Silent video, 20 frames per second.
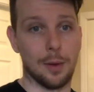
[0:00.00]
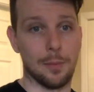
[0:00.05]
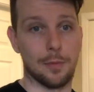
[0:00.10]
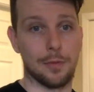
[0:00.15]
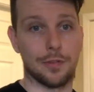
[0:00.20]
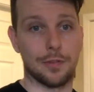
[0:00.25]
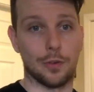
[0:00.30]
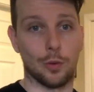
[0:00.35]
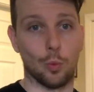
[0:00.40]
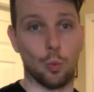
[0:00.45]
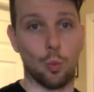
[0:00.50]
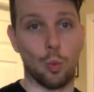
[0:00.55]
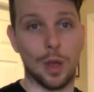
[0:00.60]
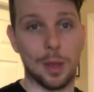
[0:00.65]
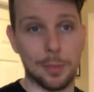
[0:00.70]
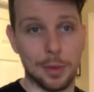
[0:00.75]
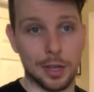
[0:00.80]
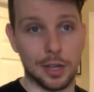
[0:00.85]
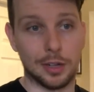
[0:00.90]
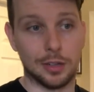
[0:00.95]
For
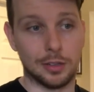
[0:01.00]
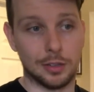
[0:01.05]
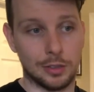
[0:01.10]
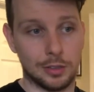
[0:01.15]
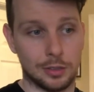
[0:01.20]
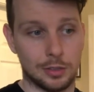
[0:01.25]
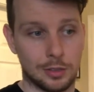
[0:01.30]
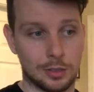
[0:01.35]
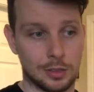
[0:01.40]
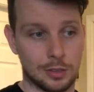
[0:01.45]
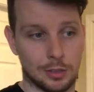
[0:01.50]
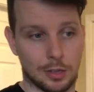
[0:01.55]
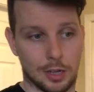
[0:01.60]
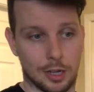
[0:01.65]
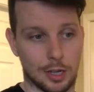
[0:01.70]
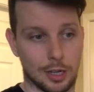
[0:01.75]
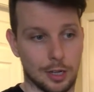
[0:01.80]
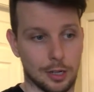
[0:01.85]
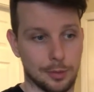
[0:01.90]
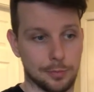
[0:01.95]
women,
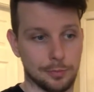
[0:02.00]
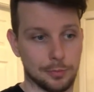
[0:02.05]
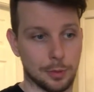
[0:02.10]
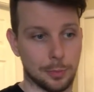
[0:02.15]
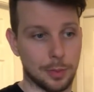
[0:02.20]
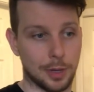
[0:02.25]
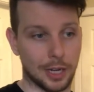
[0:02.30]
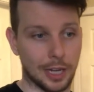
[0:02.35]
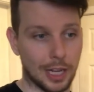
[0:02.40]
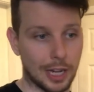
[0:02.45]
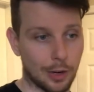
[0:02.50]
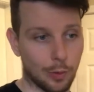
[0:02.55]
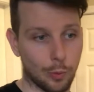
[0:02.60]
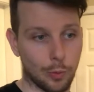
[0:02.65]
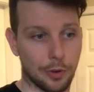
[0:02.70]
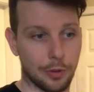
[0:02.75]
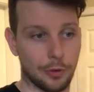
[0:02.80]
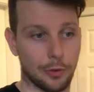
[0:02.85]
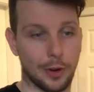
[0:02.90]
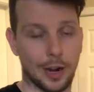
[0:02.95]
depending kind of
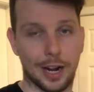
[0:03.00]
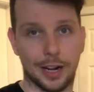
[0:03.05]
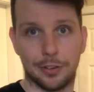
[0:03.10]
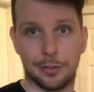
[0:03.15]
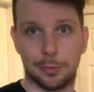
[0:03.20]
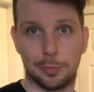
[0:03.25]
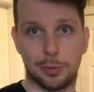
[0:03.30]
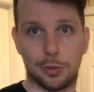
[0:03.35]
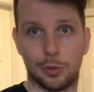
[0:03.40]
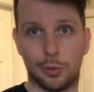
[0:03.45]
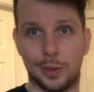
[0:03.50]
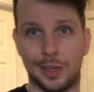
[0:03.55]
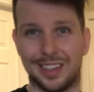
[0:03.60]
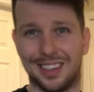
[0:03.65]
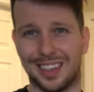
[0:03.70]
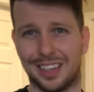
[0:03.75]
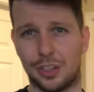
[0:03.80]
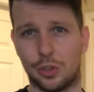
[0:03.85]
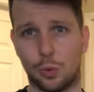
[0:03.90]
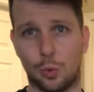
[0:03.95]
where they're at, it's between
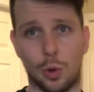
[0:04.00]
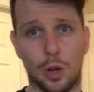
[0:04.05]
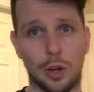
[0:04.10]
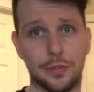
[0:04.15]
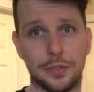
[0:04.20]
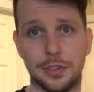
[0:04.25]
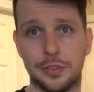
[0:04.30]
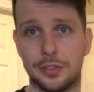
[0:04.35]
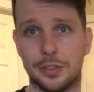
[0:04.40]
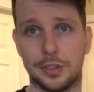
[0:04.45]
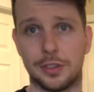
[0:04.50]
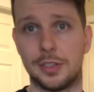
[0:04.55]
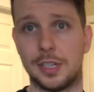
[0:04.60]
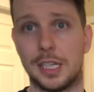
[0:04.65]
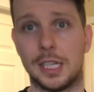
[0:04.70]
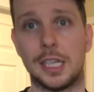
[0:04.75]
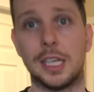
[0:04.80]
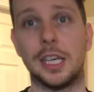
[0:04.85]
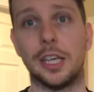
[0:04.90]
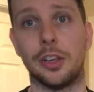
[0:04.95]
like 12 and 16
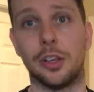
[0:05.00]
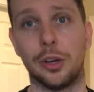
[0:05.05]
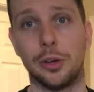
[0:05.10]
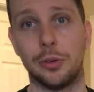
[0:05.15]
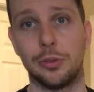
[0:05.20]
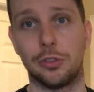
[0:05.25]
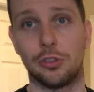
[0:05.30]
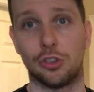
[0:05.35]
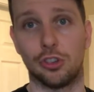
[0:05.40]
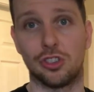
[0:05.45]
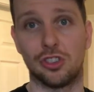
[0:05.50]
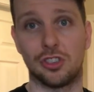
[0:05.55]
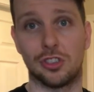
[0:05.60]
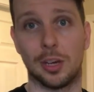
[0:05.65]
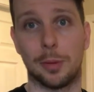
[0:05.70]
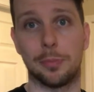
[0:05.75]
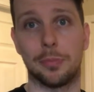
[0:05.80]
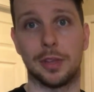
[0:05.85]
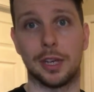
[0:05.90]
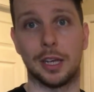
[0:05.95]
kilos, just
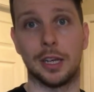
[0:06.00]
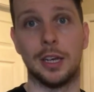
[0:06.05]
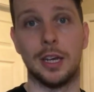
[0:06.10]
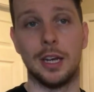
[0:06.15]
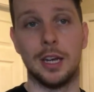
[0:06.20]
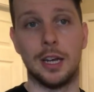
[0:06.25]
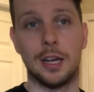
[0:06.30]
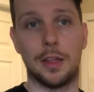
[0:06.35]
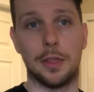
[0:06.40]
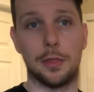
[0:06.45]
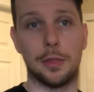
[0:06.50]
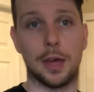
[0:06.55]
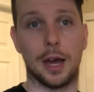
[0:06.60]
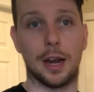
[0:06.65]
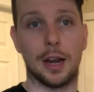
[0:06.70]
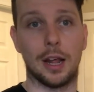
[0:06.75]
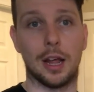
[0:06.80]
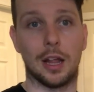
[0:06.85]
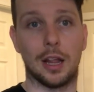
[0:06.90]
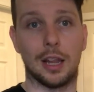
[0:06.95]
something
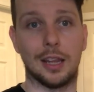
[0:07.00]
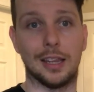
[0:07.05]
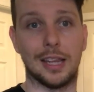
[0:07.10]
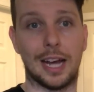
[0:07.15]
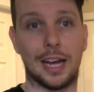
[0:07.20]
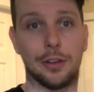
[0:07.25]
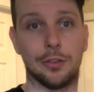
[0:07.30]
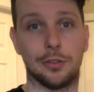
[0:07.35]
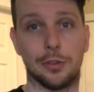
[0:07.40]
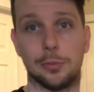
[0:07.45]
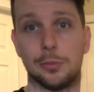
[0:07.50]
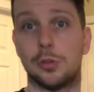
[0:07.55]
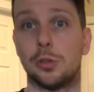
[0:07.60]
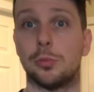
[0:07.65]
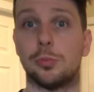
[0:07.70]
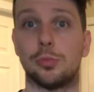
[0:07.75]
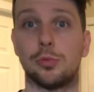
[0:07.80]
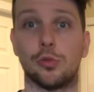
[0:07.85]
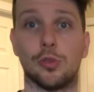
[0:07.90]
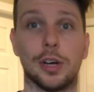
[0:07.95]
that allows them to
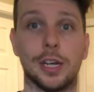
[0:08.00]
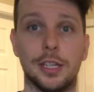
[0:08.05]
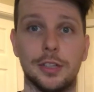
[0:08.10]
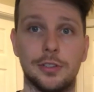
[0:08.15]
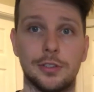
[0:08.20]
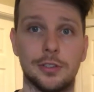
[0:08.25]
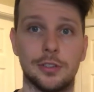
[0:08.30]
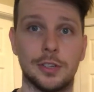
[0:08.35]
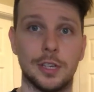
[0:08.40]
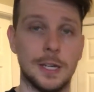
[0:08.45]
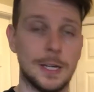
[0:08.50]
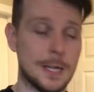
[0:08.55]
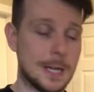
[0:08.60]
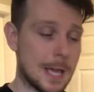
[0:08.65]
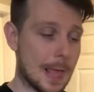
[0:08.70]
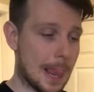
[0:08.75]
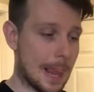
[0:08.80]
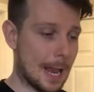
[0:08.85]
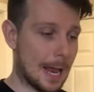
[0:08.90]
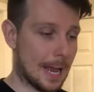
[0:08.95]
brace
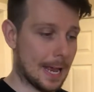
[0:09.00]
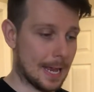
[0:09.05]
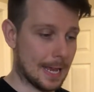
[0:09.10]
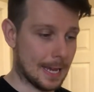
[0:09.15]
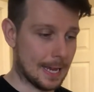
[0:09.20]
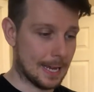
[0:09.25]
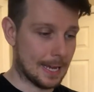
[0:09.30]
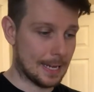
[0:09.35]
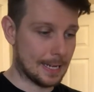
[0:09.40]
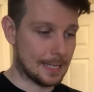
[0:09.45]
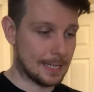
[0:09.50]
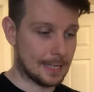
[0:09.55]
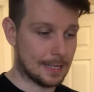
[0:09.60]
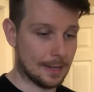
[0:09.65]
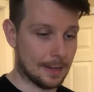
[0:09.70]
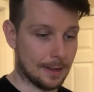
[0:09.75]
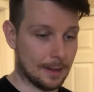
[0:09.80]
and